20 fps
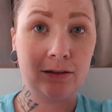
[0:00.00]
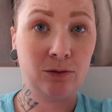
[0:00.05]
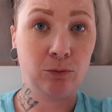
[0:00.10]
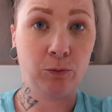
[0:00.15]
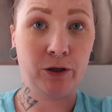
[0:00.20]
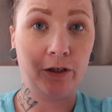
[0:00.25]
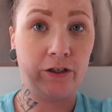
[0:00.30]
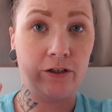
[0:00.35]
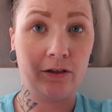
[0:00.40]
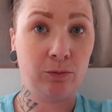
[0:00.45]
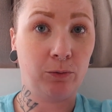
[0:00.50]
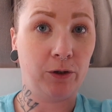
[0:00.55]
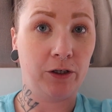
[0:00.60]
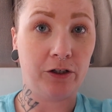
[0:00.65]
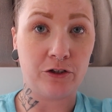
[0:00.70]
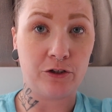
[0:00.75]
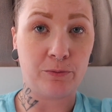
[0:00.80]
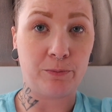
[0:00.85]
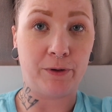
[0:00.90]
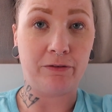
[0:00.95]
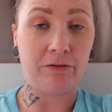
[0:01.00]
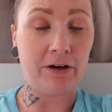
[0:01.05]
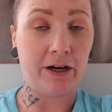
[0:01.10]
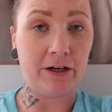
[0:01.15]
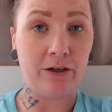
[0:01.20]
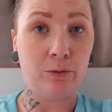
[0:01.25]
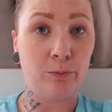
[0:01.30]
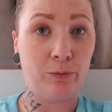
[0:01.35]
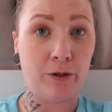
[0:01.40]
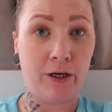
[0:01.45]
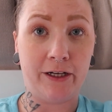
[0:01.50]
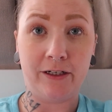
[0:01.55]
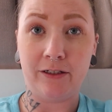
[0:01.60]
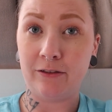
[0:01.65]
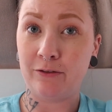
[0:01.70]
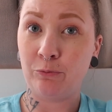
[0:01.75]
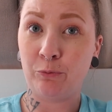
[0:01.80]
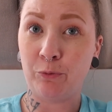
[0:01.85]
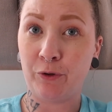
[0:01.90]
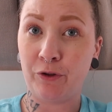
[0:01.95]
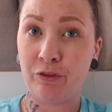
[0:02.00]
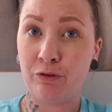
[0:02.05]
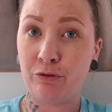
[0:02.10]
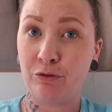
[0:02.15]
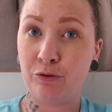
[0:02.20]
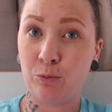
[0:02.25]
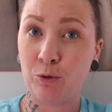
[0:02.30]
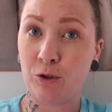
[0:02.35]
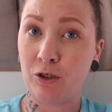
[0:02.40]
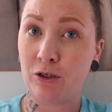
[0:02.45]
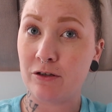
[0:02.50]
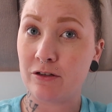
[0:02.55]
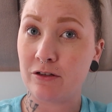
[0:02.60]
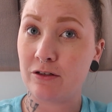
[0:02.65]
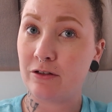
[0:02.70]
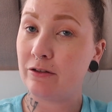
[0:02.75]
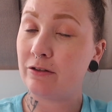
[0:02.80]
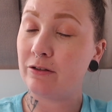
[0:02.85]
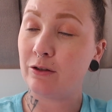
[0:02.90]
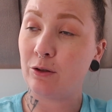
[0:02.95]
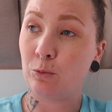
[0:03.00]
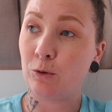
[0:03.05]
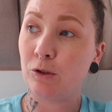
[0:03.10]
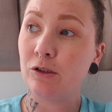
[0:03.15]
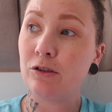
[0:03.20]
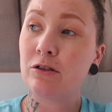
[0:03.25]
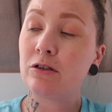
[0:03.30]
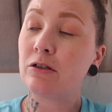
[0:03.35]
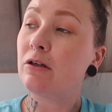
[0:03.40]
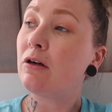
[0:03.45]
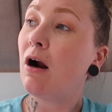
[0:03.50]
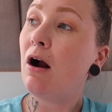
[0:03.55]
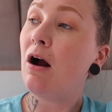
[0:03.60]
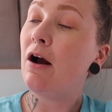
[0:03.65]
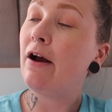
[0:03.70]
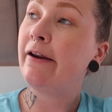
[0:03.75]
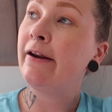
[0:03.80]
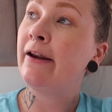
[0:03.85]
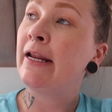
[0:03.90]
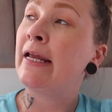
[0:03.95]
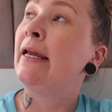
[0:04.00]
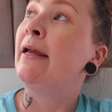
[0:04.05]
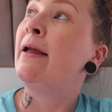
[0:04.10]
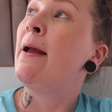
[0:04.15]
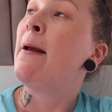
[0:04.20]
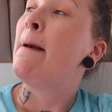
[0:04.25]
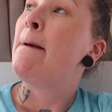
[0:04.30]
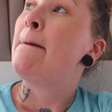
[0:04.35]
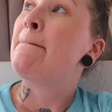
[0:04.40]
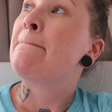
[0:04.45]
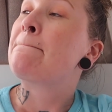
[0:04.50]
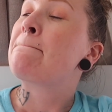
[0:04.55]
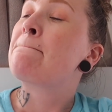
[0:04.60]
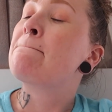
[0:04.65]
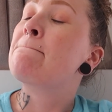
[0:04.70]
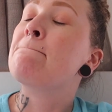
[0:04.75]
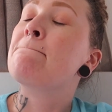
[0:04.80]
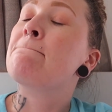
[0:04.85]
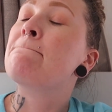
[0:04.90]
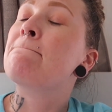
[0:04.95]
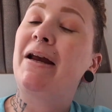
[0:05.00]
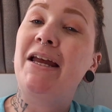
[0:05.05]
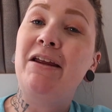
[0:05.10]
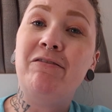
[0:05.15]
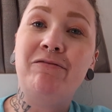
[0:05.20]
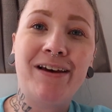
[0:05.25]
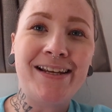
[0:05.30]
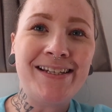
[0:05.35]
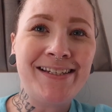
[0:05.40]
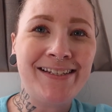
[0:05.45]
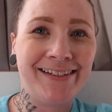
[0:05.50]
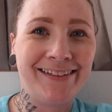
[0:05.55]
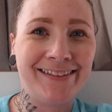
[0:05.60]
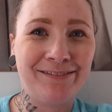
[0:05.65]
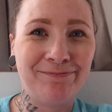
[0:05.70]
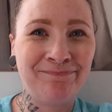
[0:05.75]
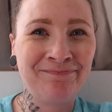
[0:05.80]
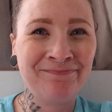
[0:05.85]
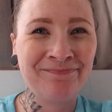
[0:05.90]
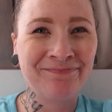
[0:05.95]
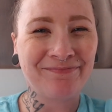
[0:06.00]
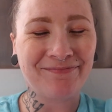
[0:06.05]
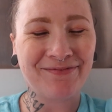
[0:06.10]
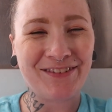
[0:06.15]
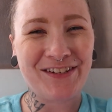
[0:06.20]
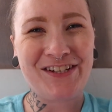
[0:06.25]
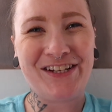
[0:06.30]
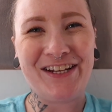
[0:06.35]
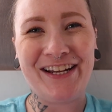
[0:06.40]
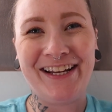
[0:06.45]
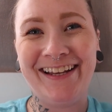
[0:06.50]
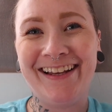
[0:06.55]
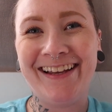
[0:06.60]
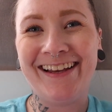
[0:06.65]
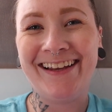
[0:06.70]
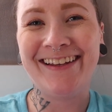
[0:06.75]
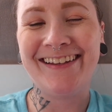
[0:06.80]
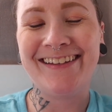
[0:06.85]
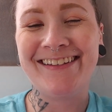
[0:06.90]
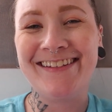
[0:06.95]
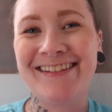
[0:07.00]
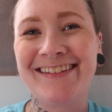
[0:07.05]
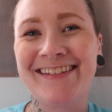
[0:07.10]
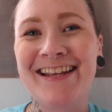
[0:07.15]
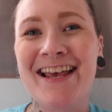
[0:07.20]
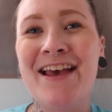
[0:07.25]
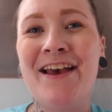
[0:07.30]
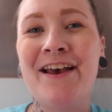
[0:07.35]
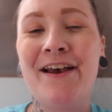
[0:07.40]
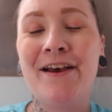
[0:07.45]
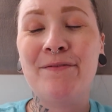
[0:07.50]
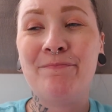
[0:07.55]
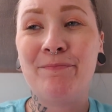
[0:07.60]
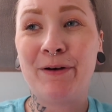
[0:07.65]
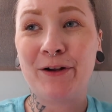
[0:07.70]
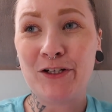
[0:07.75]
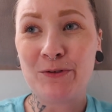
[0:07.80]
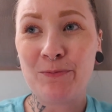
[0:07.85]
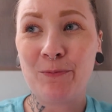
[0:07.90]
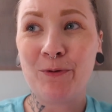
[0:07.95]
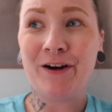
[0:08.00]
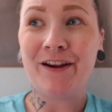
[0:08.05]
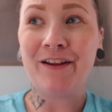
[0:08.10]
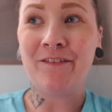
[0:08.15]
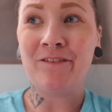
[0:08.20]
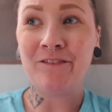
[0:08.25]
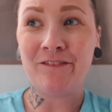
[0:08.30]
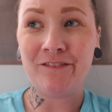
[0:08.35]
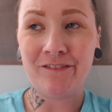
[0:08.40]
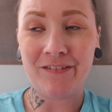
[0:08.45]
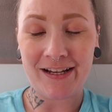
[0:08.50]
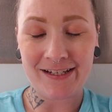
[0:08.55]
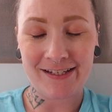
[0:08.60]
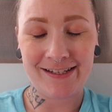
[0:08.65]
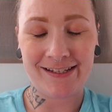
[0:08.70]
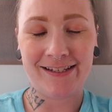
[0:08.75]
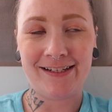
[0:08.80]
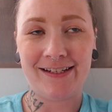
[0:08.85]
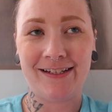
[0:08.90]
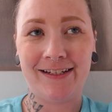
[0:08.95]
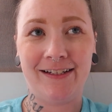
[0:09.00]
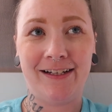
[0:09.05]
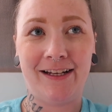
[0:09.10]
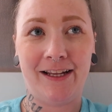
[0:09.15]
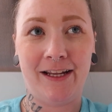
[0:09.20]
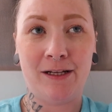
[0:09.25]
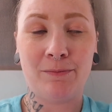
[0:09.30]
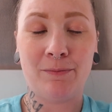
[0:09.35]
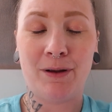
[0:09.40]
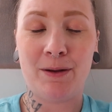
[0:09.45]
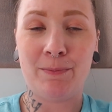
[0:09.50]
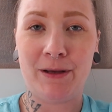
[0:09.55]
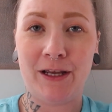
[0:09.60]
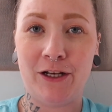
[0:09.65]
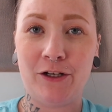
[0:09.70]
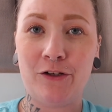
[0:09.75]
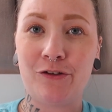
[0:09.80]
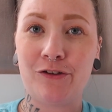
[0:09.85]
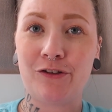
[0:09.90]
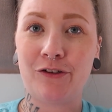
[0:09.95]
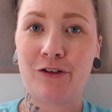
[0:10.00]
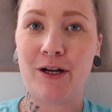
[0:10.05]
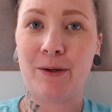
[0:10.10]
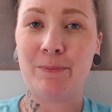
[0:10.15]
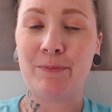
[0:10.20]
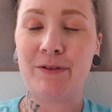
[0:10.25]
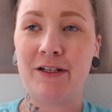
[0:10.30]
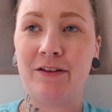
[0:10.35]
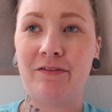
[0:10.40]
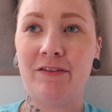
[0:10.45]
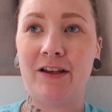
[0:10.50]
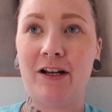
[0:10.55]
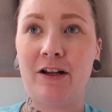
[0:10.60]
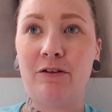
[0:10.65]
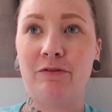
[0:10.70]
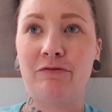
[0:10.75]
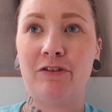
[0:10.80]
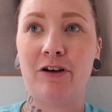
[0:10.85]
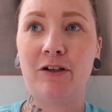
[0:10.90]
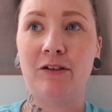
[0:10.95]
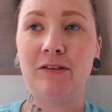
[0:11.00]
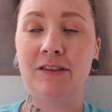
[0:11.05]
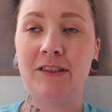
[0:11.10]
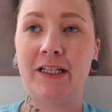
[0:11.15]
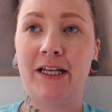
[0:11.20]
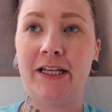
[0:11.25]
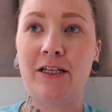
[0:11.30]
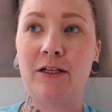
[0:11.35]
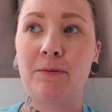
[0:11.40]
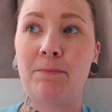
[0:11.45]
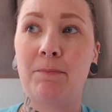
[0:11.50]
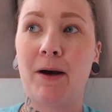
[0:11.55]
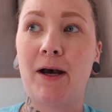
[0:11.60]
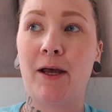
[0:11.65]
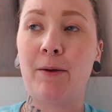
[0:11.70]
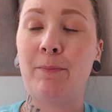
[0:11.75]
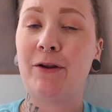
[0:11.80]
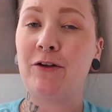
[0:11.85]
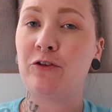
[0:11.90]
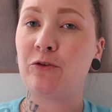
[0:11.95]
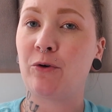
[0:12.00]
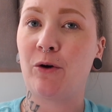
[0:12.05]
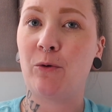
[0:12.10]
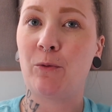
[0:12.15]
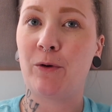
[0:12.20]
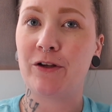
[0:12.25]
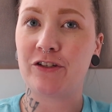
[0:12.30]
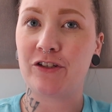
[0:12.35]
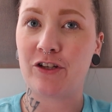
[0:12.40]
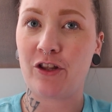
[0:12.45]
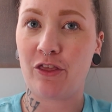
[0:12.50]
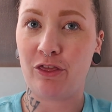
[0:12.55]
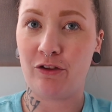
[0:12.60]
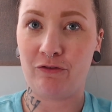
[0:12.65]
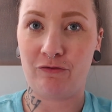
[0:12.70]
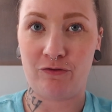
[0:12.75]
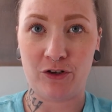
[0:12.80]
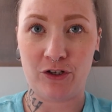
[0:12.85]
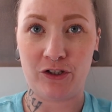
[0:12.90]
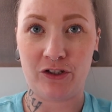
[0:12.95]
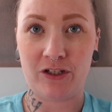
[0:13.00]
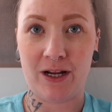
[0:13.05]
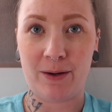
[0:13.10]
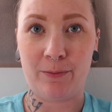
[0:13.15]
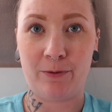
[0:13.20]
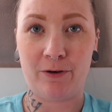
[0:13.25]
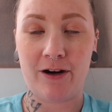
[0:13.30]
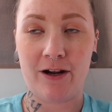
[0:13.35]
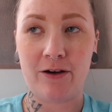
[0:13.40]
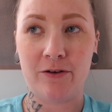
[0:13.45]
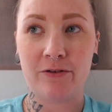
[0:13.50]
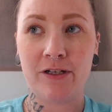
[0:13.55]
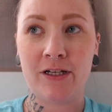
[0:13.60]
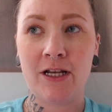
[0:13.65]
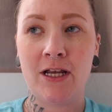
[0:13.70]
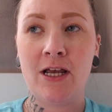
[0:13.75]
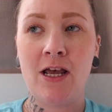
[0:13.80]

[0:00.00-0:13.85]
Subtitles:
Where's my writer brain with the words? The words are gone. Invested. She is much more invested in my manuscript than I felt like my mentor was the first time around.